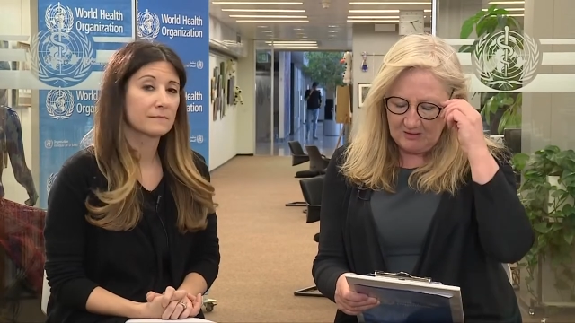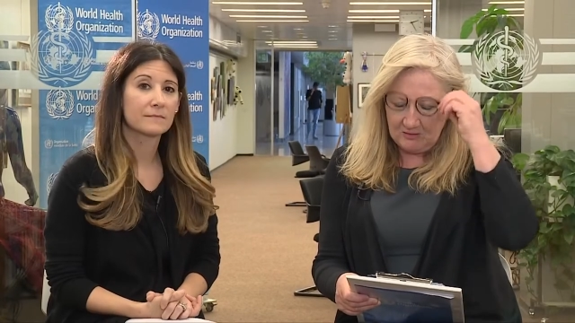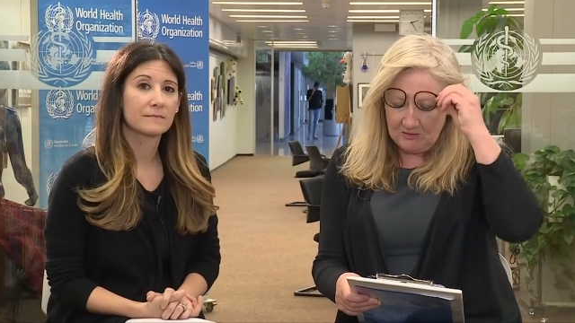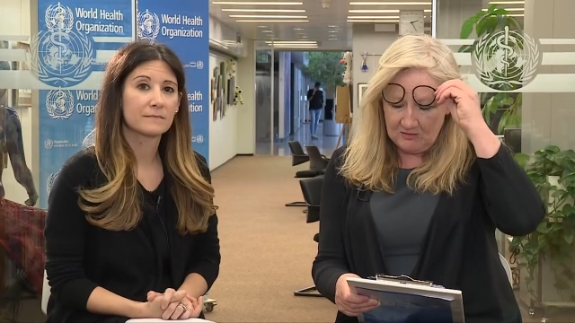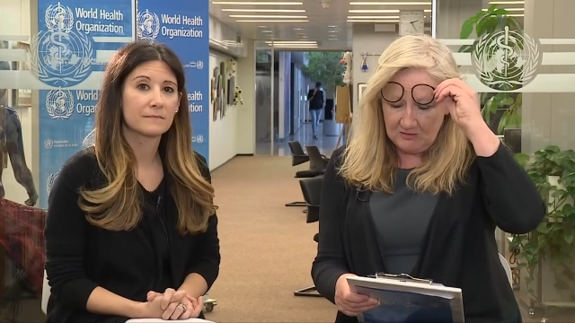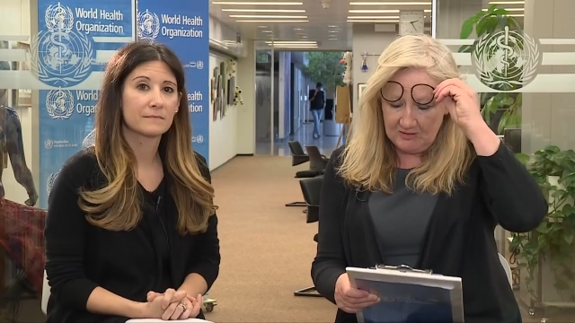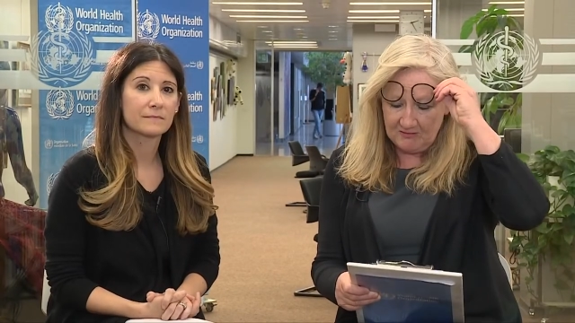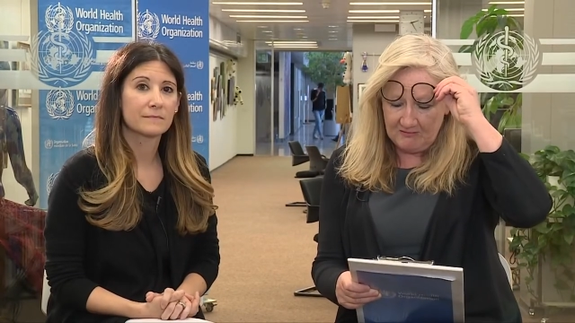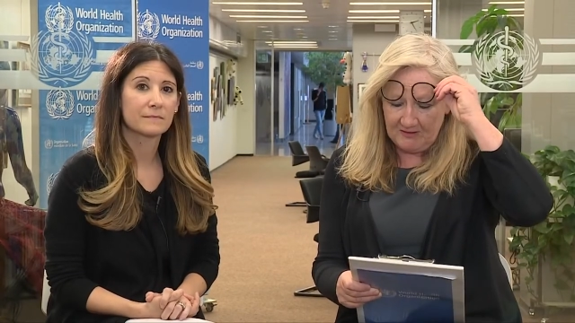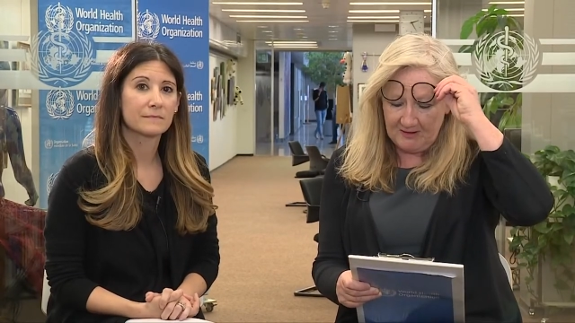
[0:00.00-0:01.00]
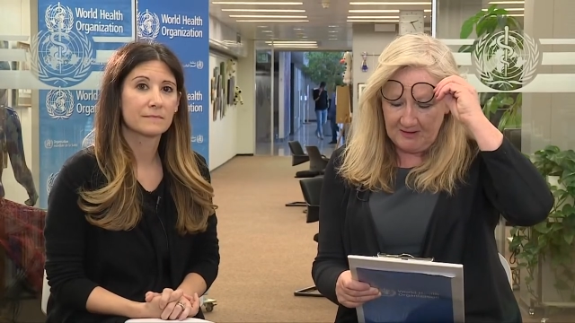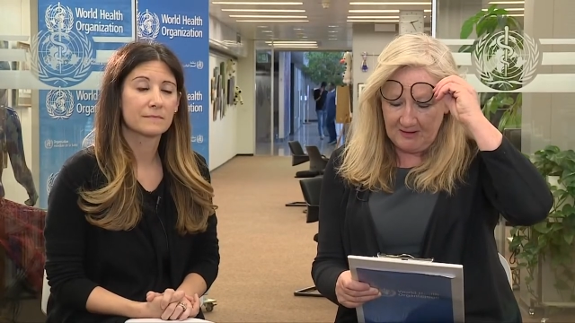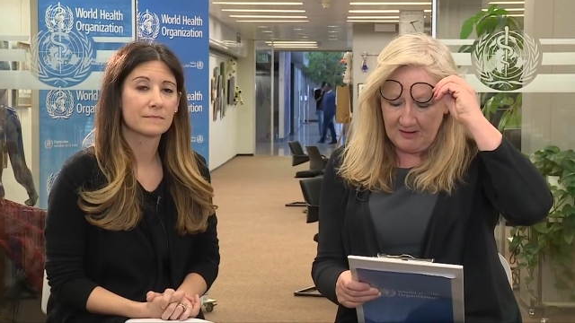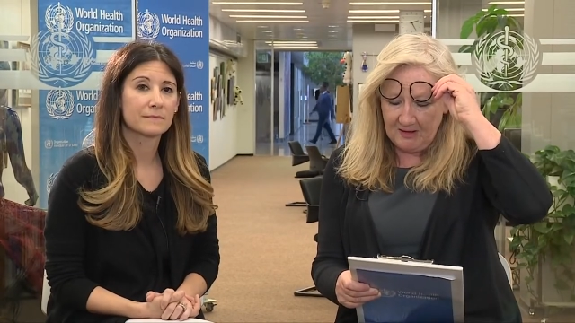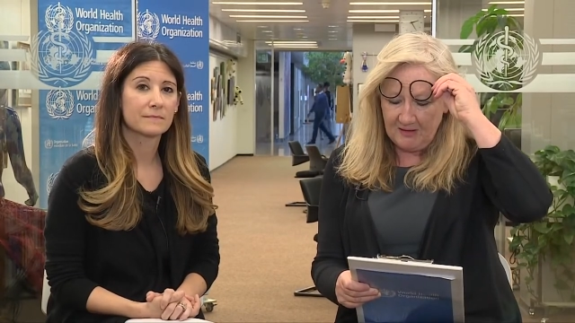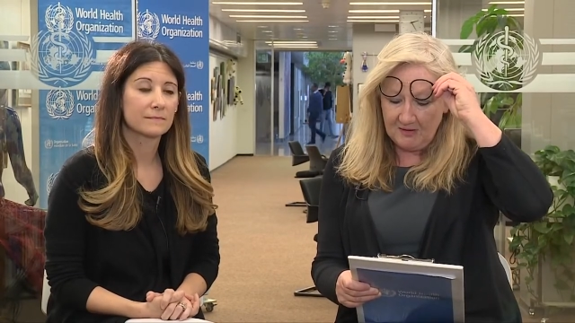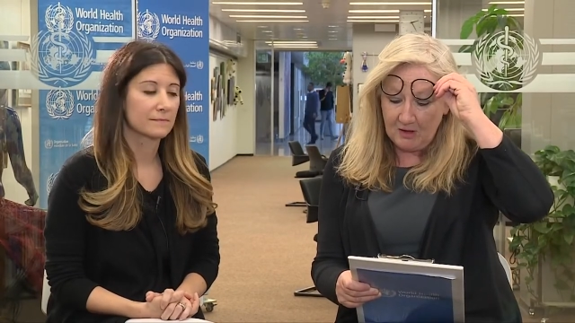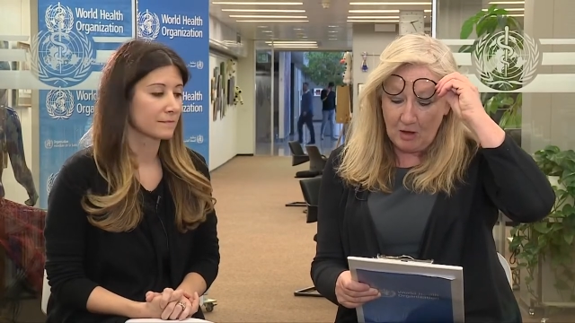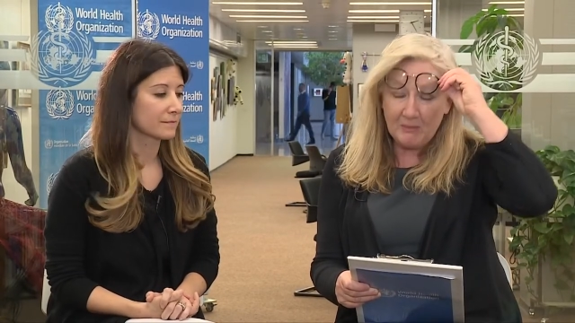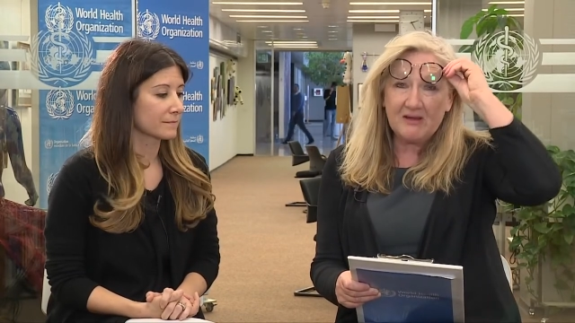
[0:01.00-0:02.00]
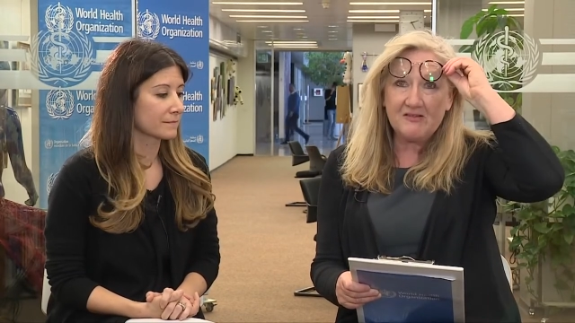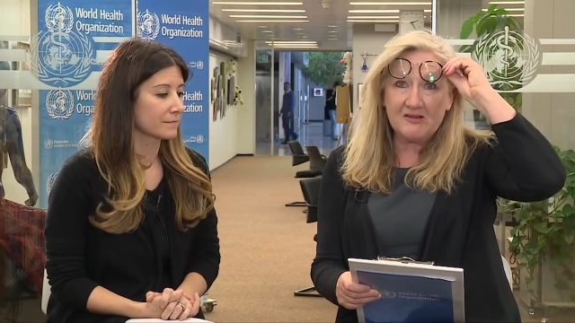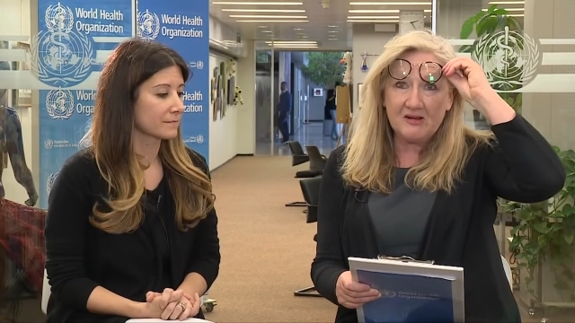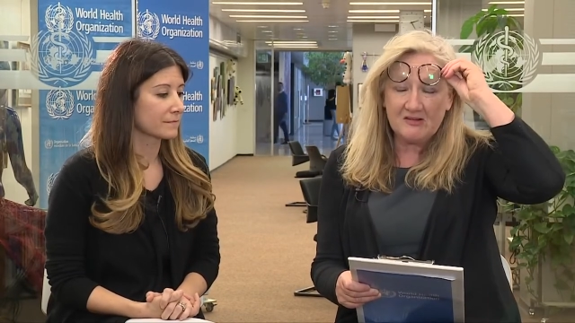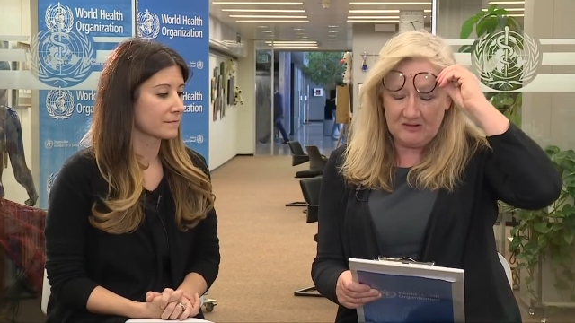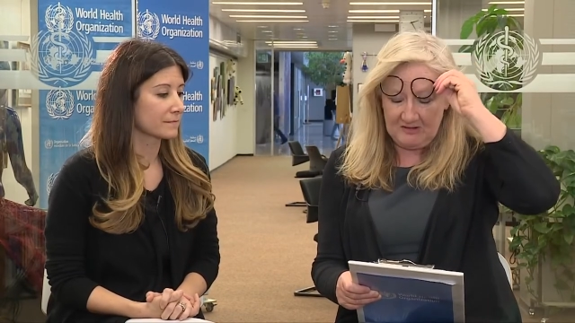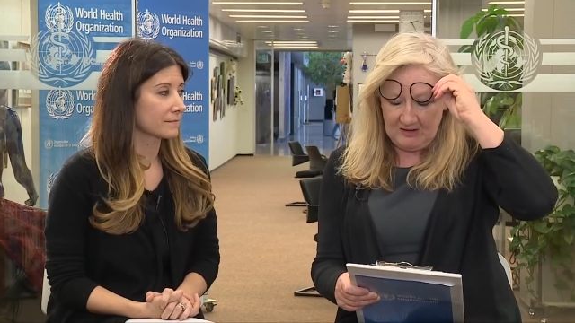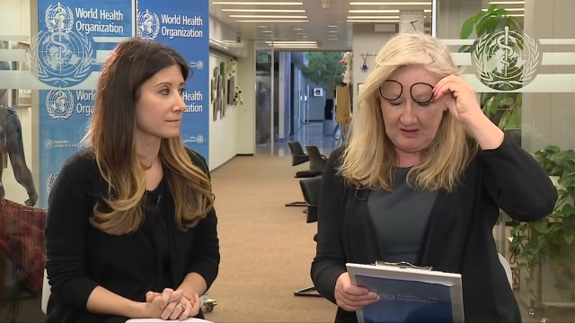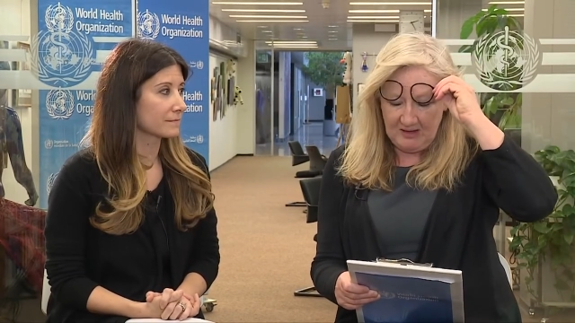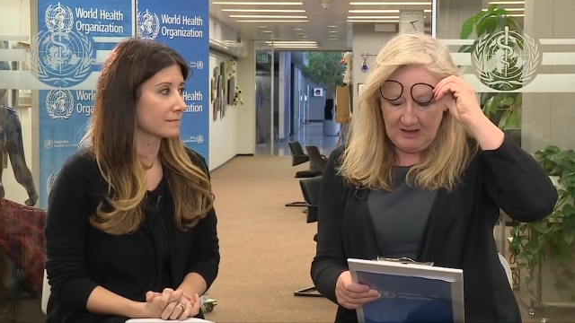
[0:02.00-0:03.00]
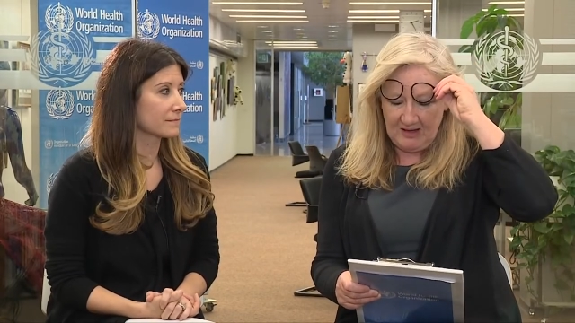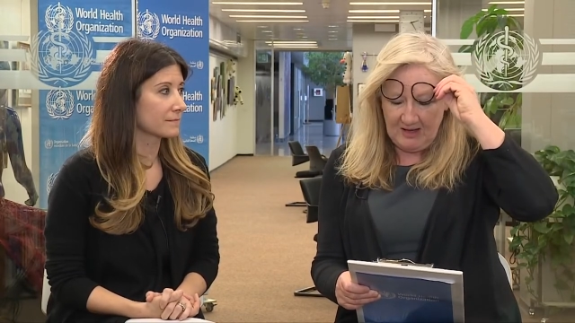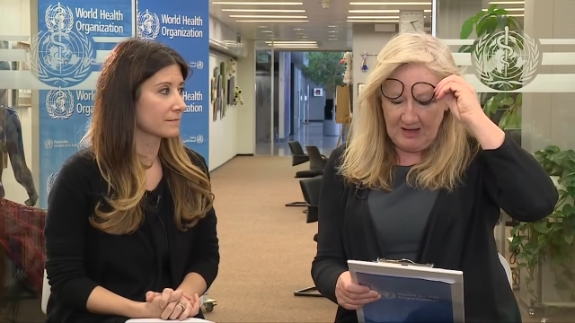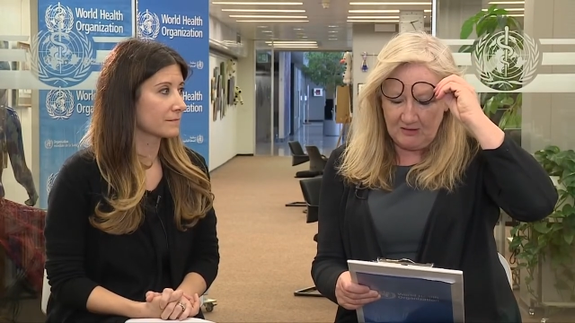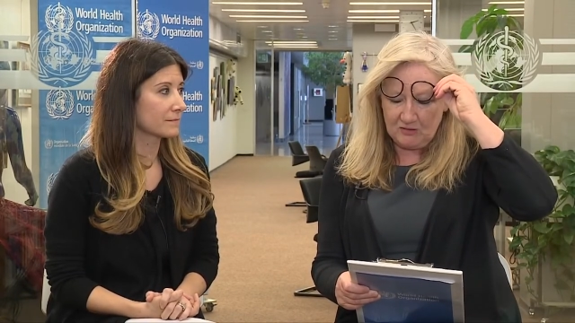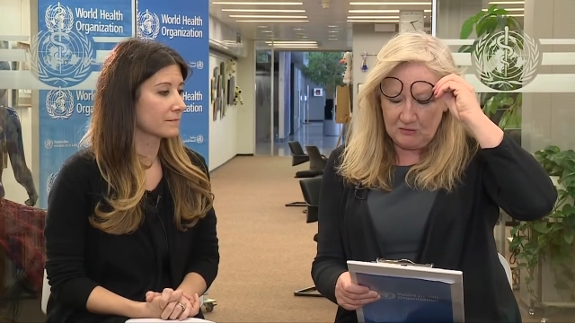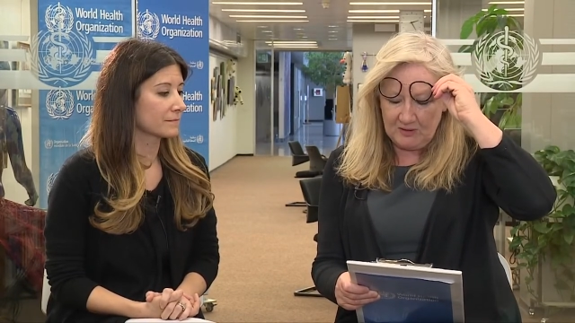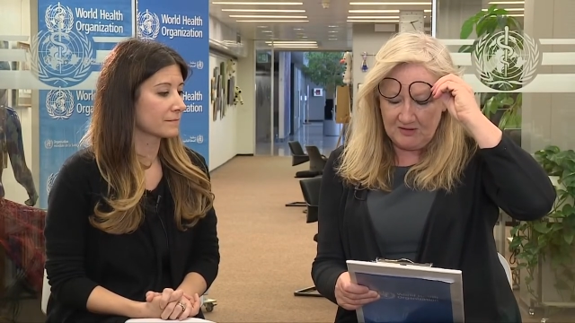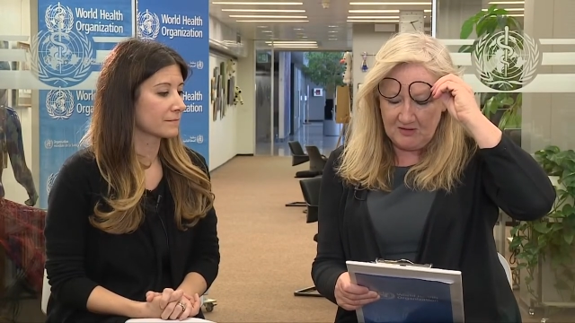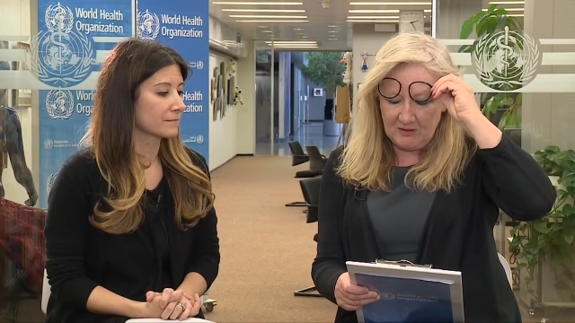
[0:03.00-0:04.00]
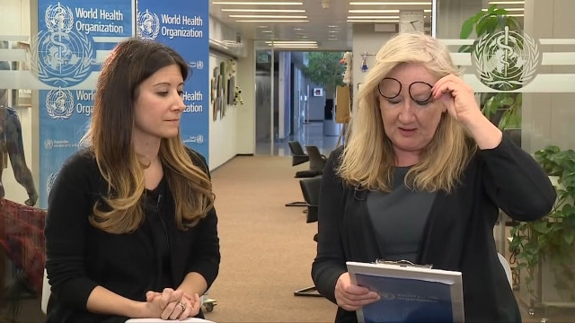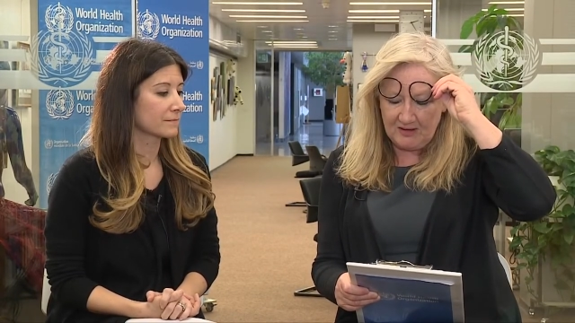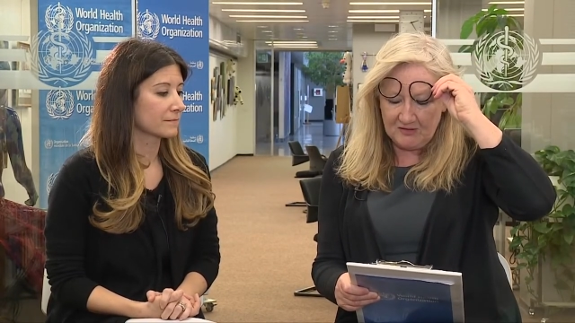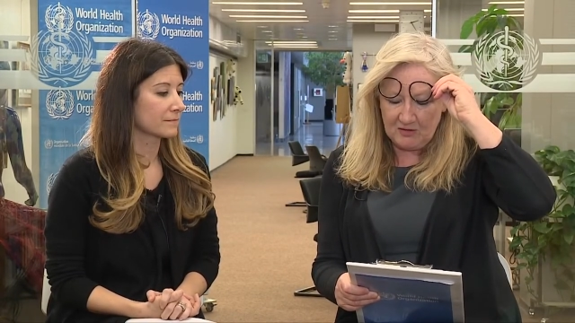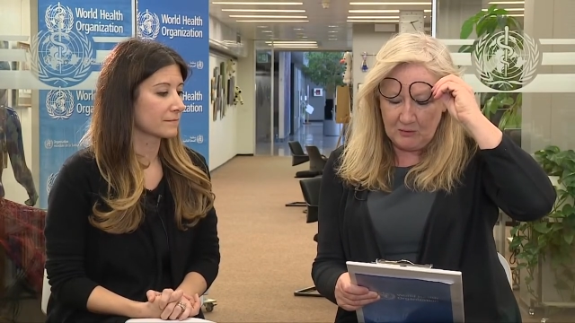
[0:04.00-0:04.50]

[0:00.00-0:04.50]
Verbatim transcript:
Speaker 1: You can do it via the comments section. And on Twitter, you can ask